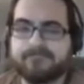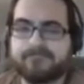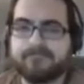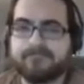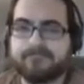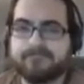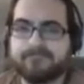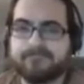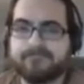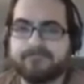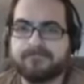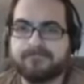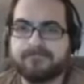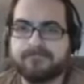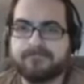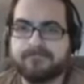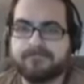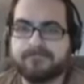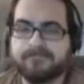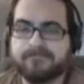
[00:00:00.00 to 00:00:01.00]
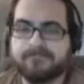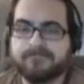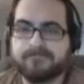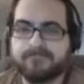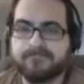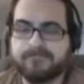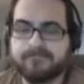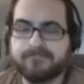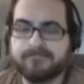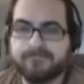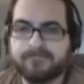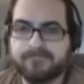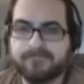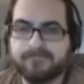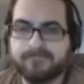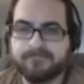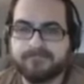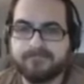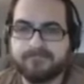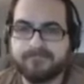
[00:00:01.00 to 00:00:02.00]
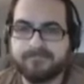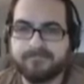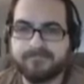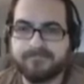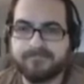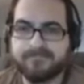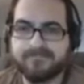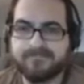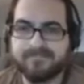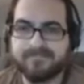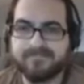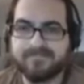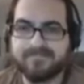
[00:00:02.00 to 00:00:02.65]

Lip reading: (not speaking)